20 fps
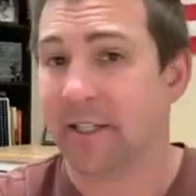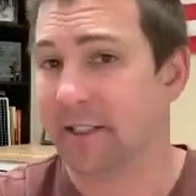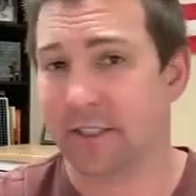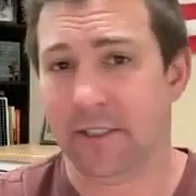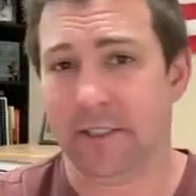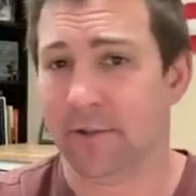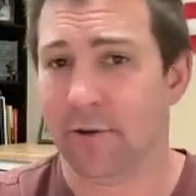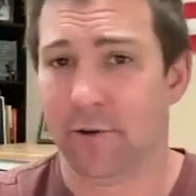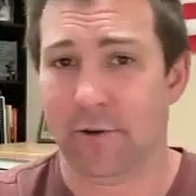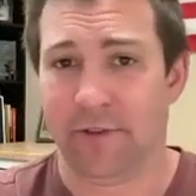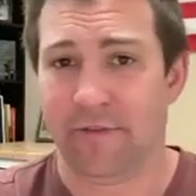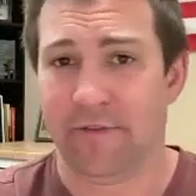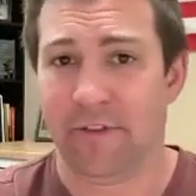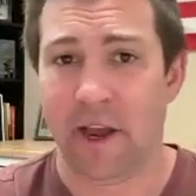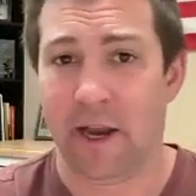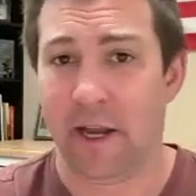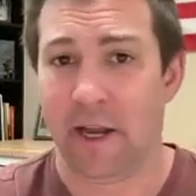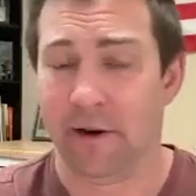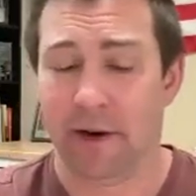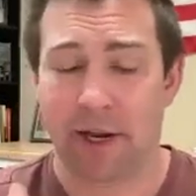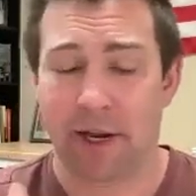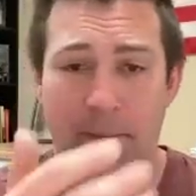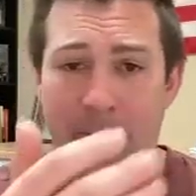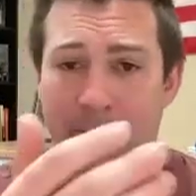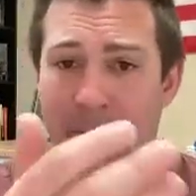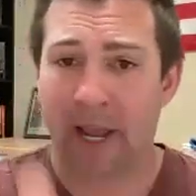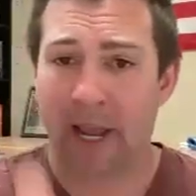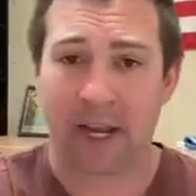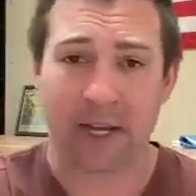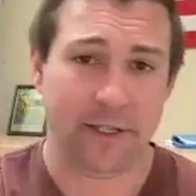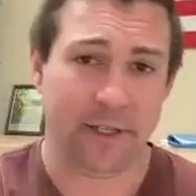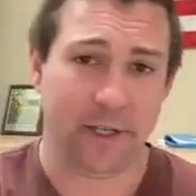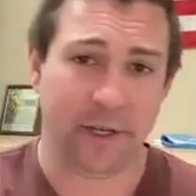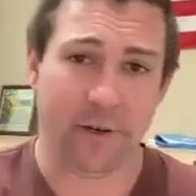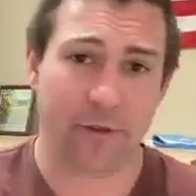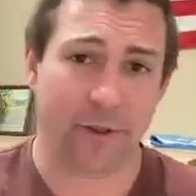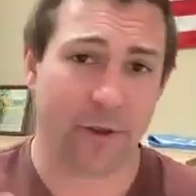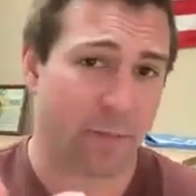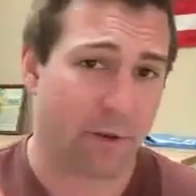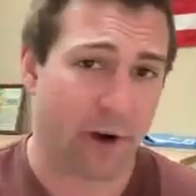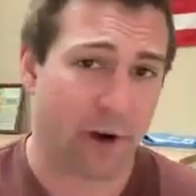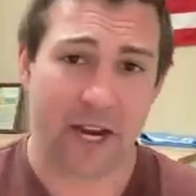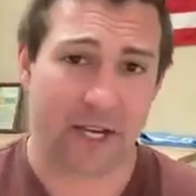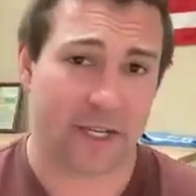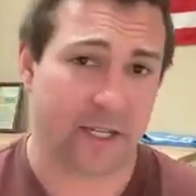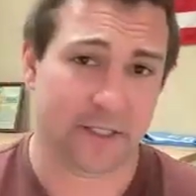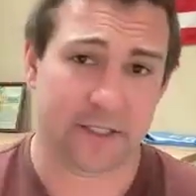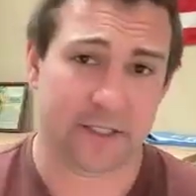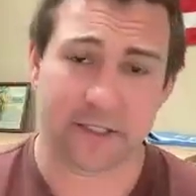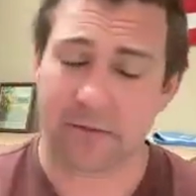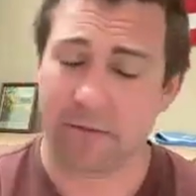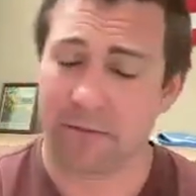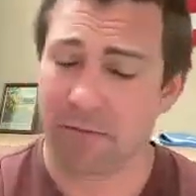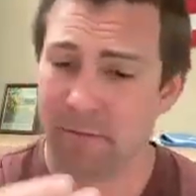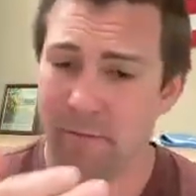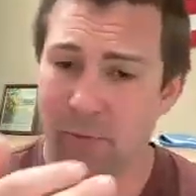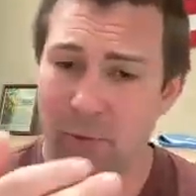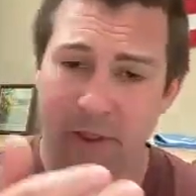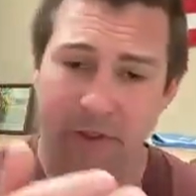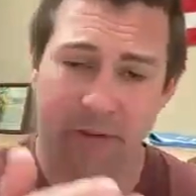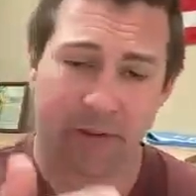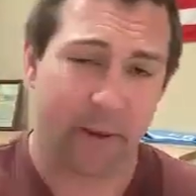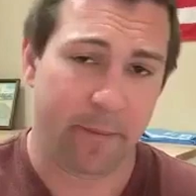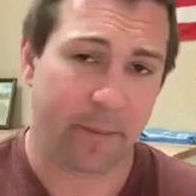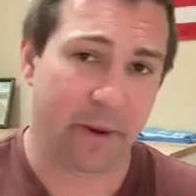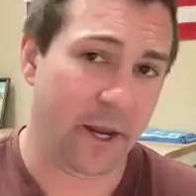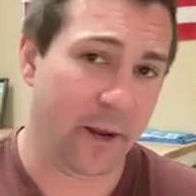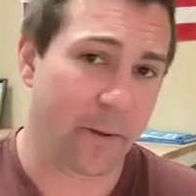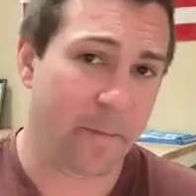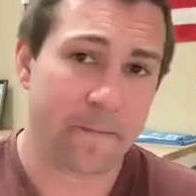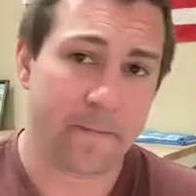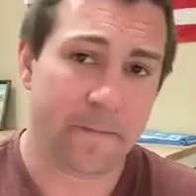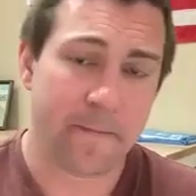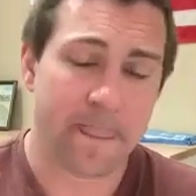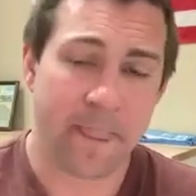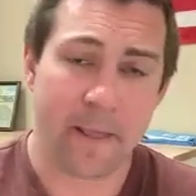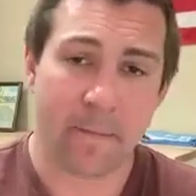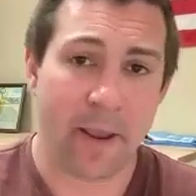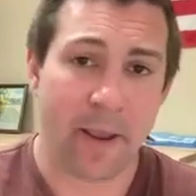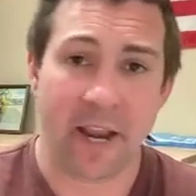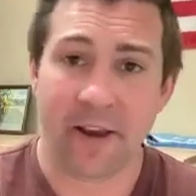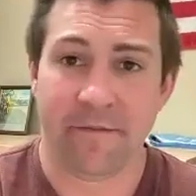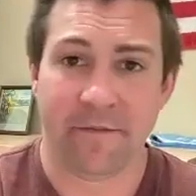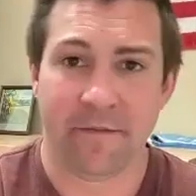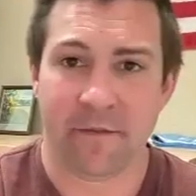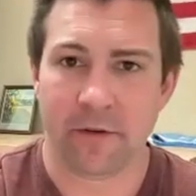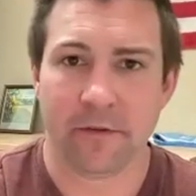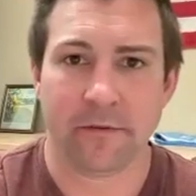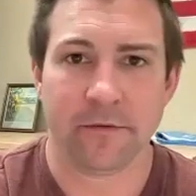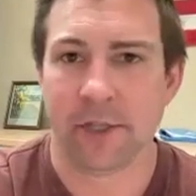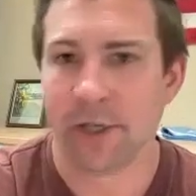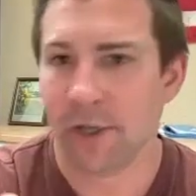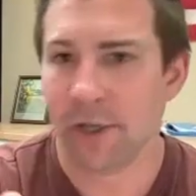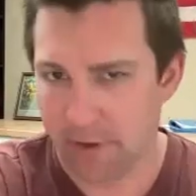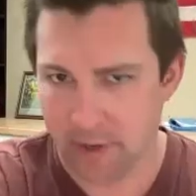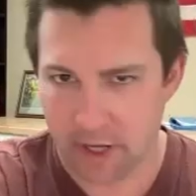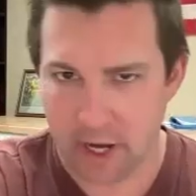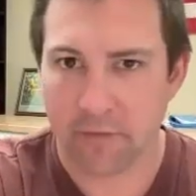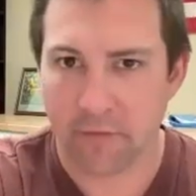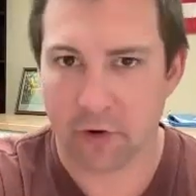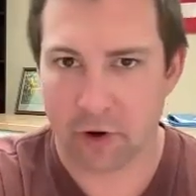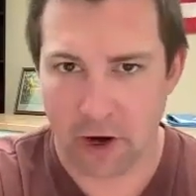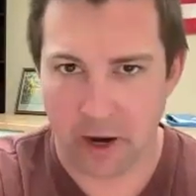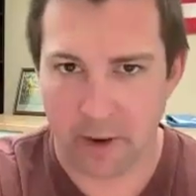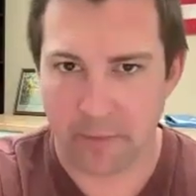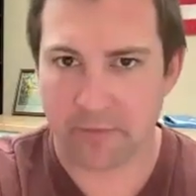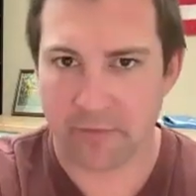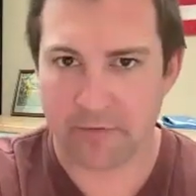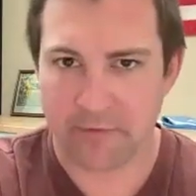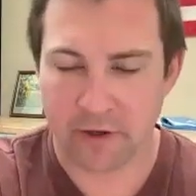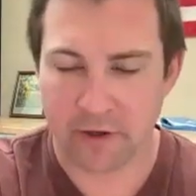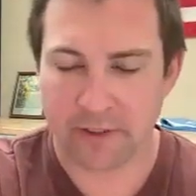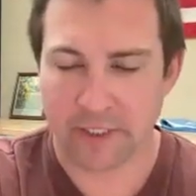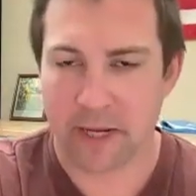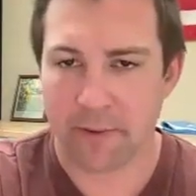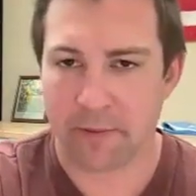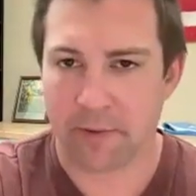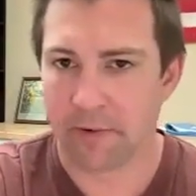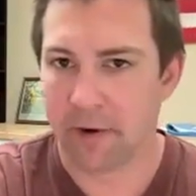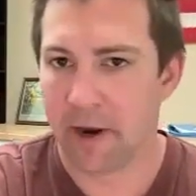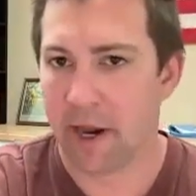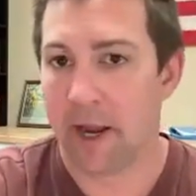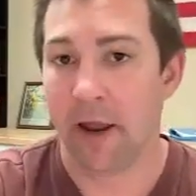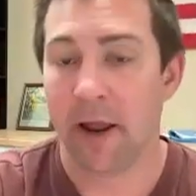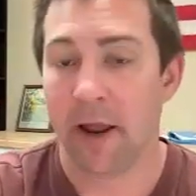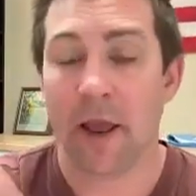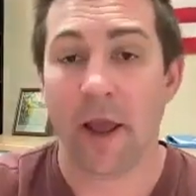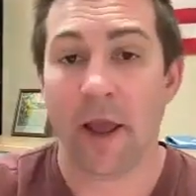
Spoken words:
is totally fine. You're getting paid to do the practice, whether that be paid for to do the cover crop, for example, right?